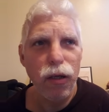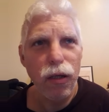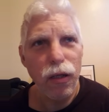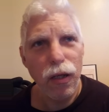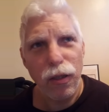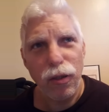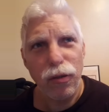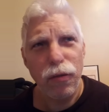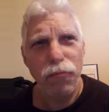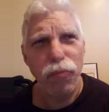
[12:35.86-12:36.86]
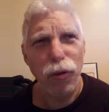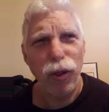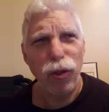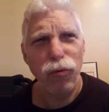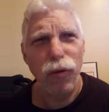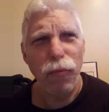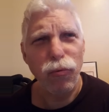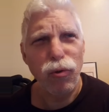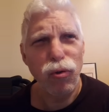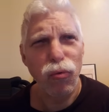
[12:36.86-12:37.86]
That should put you up
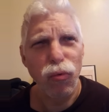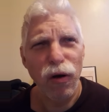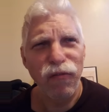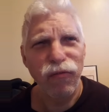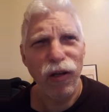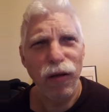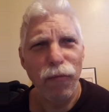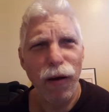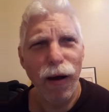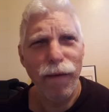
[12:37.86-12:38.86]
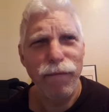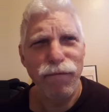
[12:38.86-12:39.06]
to roughly about